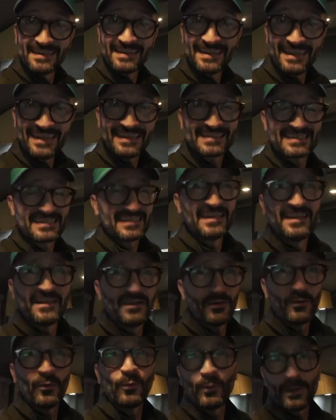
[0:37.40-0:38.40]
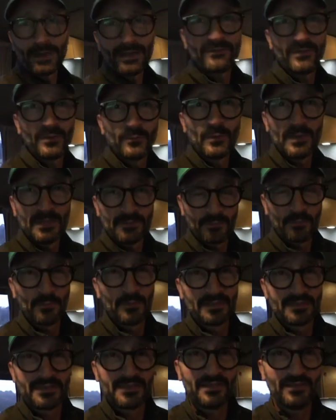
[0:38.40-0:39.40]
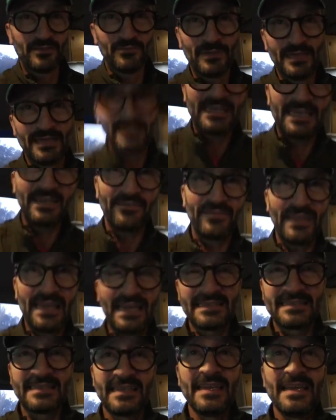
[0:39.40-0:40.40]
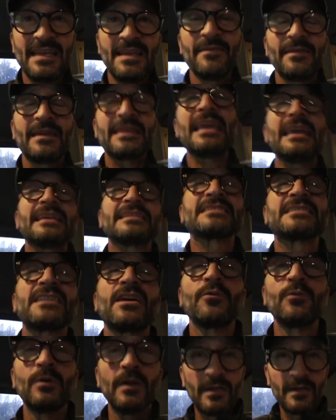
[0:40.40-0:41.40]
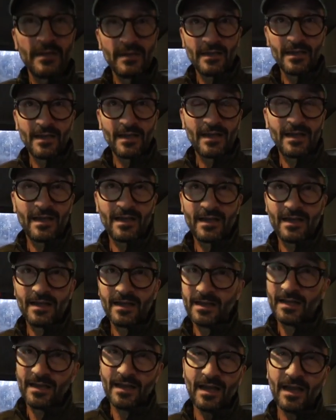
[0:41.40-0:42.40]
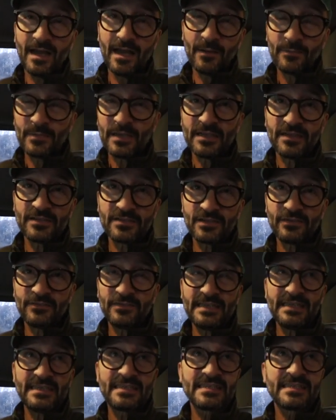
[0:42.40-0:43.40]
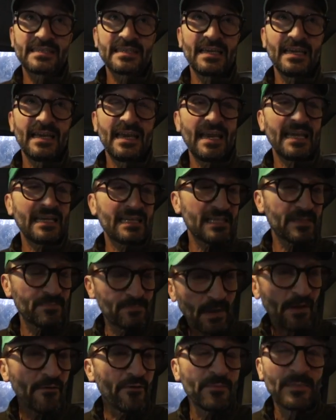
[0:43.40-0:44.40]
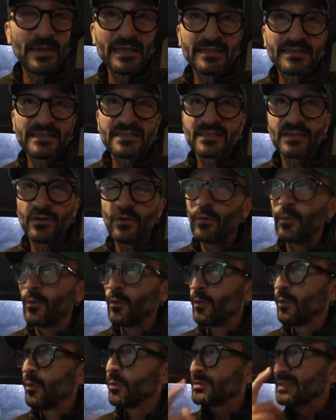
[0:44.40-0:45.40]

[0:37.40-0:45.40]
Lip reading: Yes, or whatever word we want to give that. Yes, so I'm going to do this experiment or